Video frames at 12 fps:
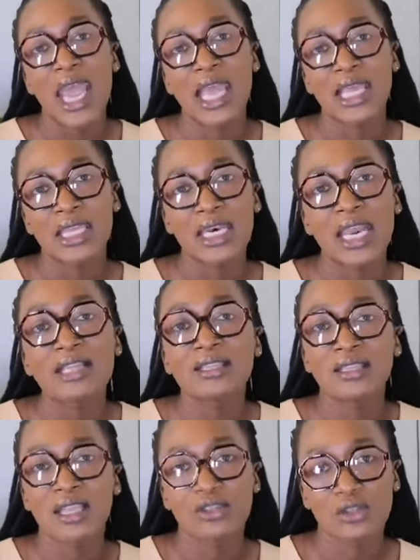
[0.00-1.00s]
And the
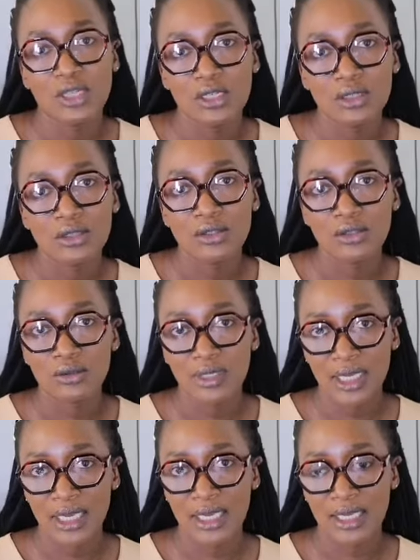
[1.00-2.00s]
next thing that you need to
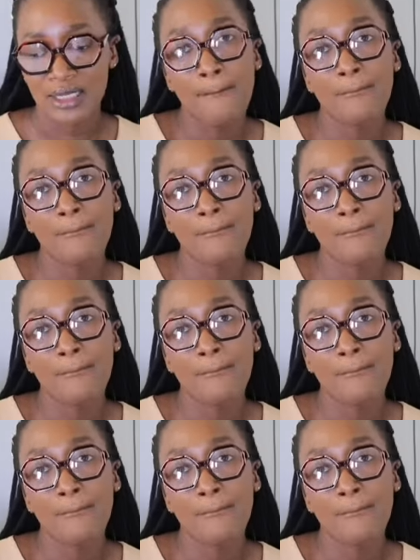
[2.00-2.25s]
do is